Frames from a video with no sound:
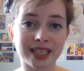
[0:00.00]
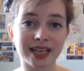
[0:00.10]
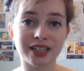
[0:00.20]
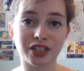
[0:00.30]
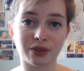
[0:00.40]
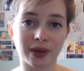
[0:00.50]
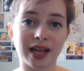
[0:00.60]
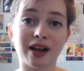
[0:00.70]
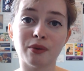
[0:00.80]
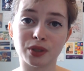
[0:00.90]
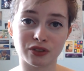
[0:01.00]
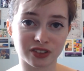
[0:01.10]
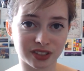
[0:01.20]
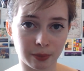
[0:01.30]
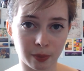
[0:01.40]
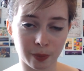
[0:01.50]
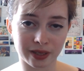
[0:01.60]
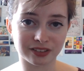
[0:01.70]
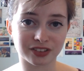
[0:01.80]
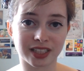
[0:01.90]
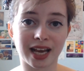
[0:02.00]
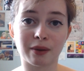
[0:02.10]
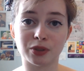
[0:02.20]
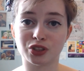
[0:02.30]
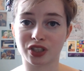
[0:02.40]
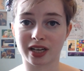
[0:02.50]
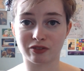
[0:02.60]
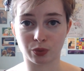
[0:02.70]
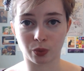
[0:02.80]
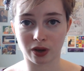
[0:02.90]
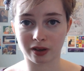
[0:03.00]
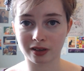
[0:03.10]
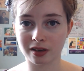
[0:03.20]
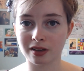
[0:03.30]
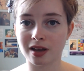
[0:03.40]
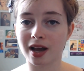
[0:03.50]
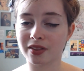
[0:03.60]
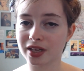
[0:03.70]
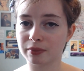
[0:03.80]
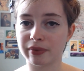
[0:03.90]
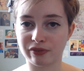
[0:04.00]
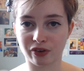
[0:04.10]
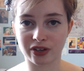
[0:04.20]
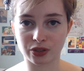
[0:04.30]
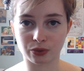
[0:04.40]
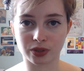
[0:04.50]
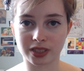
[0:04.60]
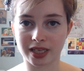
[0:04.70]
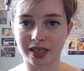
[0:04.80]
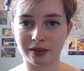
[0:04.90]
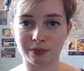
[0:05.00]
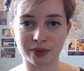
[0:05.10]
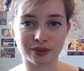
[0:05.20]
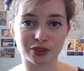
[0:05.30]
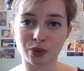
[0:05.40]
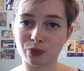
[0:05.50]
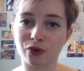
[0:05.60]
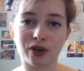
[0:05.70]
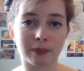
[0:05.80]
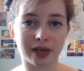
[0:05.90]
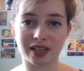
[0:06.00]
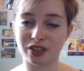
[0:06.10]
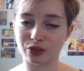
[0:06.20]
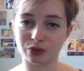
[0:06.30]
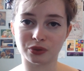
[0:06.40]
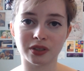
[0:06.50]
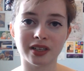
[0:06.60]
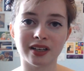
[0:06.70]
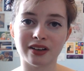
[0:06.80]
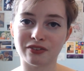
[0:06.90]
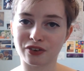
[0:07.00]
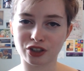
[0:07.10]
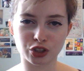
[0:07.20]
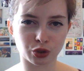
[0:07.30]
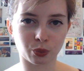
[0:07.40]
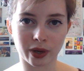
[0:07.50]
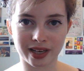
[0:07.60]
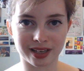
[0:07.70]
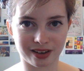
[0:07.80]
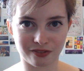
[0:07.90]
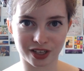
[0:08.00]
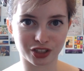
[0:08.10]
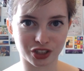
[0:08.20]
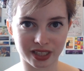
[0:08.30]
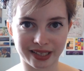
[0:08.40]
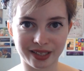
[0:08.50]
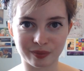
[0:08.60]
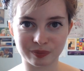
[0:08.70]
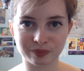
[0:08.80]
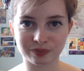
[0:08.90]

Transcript: be telling you how much of a step up is and how much you're going to have to work, and that can be very daunting. But don't worry about it, you'll find your way in eventually.